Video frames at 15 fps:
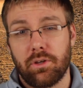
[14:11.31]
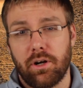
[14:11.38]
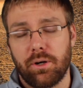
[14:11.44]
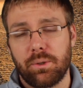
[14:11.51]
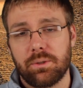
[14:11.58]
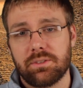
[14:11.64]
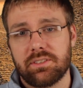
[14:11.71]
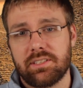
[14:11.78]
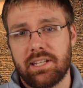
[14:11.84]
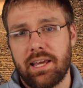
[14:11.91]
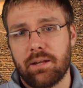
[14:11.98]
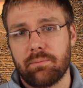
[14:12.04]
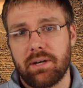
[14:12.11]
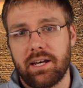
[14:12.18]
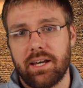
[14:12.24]
our old
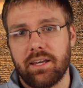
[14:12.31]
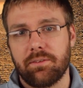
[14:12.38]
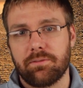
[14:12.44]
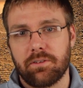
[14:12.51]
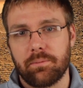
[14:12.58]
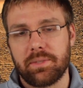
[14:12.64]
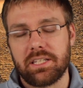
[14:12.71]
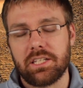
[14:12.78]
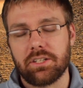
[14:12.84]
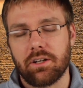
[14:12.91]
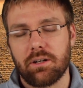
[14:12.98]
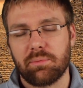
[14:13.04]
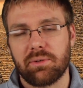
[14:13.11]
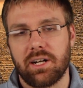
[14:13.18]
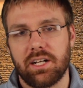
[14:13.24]
standby from the
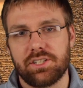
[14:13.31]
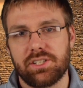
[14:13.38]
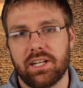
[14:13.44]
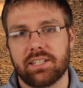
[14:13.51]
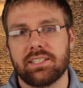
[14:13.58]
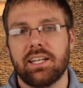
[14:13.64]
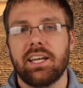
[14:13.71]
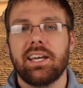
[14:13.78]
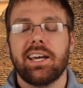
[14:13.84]
ER project